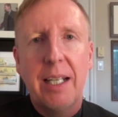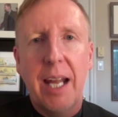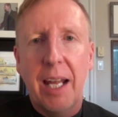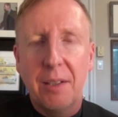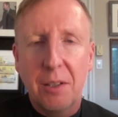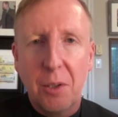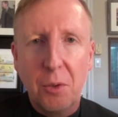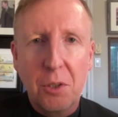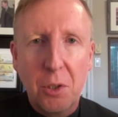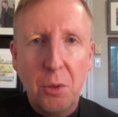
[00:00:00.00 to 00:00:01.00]
and that
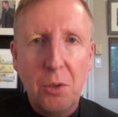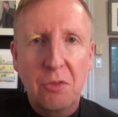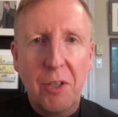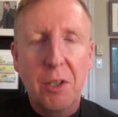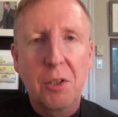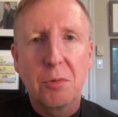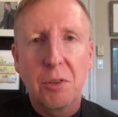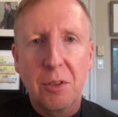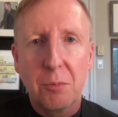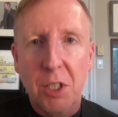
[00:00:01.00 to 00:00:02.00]
those two spheres re
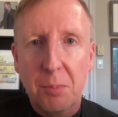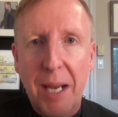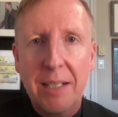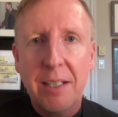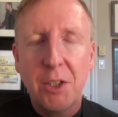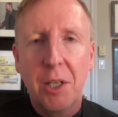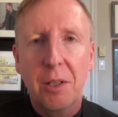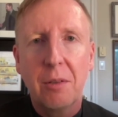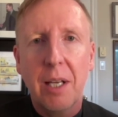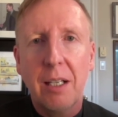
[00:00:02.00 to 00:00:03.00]
respect each
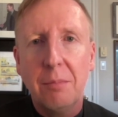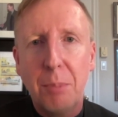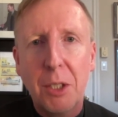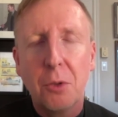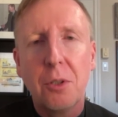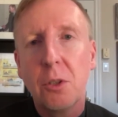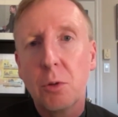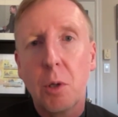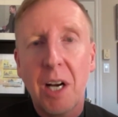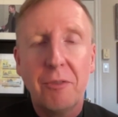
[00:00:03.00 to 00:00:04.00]
other and build and
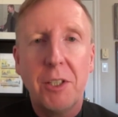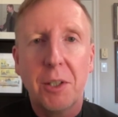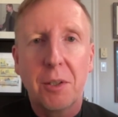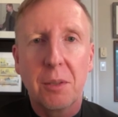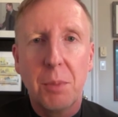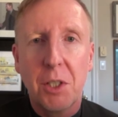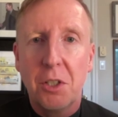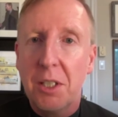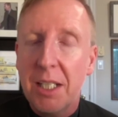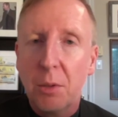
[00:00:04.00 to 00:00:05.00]
grow off each other because
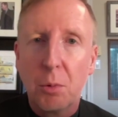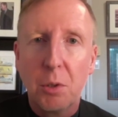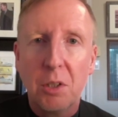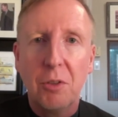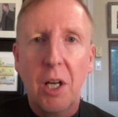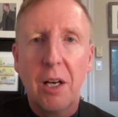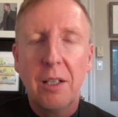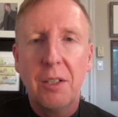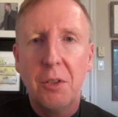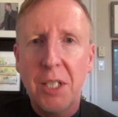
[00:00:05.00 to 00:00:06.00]
you need a rule of law.
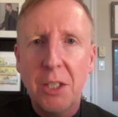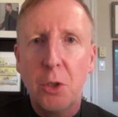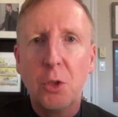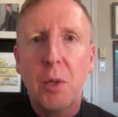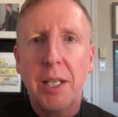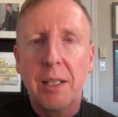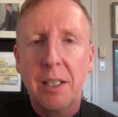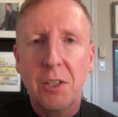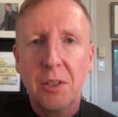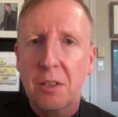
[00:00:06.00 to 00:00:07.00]
You need good
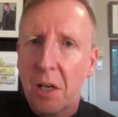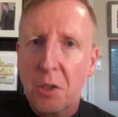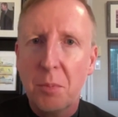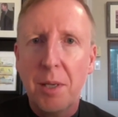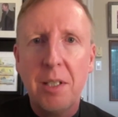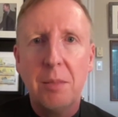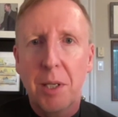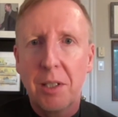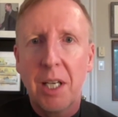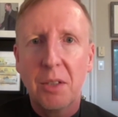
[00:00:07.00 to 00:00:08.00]
regulations, not too many, but
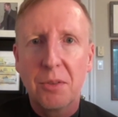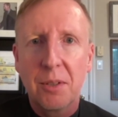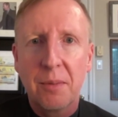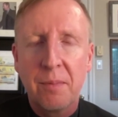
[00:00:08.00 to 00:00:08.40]
enough